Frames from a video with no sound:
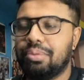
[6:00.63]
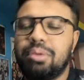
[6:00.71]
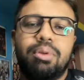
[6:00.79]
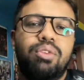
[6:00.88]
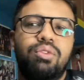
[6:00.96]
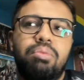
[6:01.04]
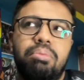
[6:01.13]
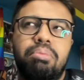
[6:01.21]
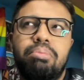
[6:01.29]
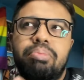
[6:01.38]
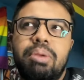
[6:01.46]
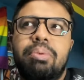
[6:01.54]
People
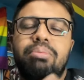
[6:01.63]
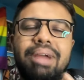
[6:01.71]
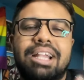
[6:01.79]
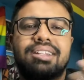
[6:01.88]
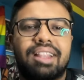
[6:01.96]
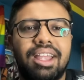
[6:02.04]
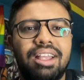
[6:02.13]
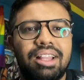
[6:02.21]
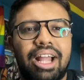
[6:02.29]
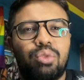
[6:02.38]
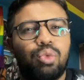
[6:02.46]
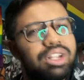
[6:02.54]
might think
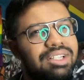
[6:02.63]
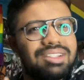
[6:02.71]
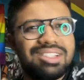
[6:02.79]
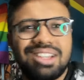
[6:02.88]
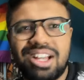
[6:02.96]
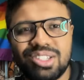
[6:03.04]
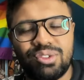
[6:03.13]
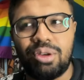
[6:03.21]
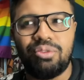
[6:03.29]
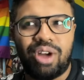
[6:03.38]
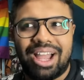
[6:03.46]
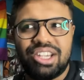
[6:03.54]
that, what is this dance
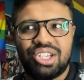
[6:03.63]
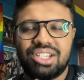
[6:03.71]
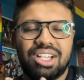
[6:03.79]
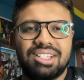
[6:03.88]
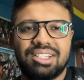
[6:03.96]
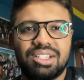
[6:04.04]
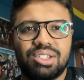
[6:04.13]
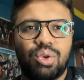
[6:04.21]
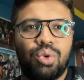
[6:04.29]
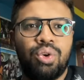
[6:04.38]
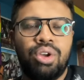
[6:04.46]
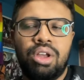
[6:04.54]
form? Why is she dancing
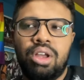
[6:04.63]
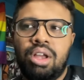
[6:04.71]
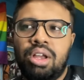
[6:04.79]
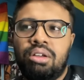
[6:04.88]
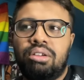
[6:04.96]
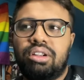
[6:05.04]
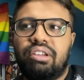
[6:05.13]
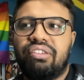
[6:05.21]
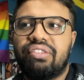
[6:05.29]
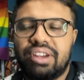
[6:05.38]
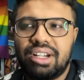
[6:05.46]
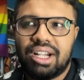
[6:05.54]
so
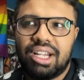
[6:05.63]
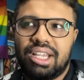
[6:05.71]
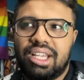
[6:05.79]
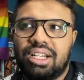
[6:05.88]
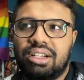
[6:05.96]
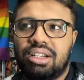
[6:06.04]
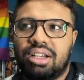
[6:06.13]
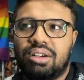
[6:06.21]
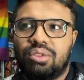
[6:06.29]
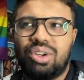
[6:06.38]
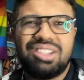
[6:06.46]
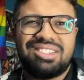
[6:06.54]
differently? And
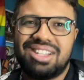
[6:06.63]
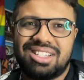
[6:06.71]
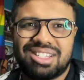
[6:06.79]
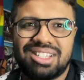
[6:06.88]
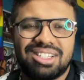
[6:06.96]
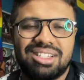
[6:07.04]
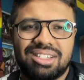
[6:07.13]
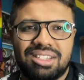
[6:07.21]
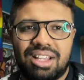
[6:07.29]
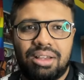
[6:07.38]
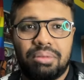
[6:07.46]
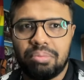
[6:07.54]
what is this? This
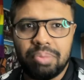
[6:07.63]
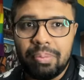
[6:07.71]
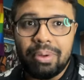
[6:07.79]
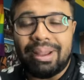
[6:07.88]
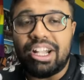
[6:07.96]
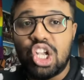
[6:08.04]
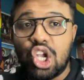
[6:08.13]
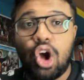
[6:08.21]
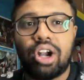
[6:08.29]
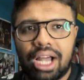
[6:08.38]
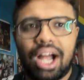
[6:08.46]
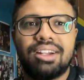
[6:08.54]
is, people might
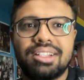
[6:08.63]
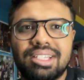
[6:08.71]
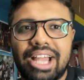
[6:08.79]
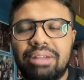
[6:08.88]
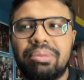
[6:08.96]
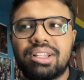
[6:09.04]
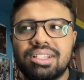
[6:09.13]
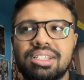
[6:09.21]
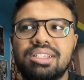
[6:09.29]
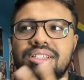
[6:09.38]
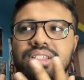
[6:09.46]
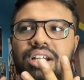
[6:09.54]
not understand, but this
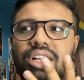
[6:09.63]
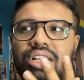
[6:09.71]
is